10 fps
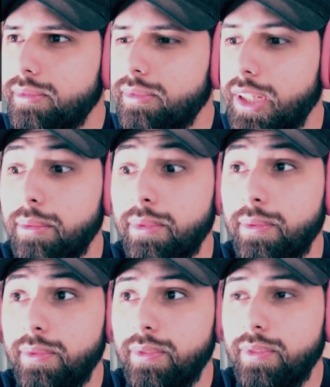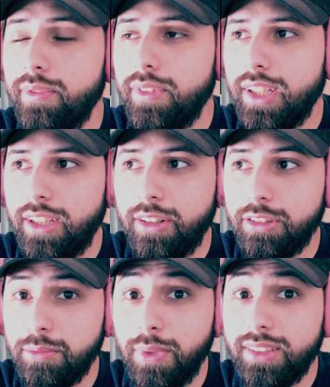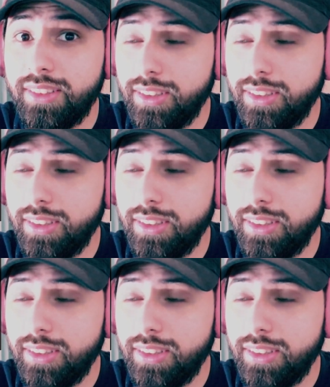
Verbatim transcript: demon. That car's messed